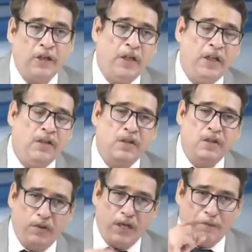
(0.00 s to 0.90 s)
means you
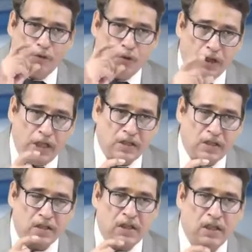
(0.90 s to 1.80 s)
will have to reach the
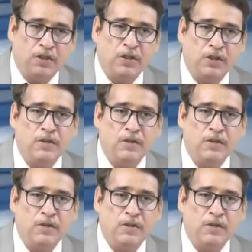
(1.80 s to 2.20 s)
center,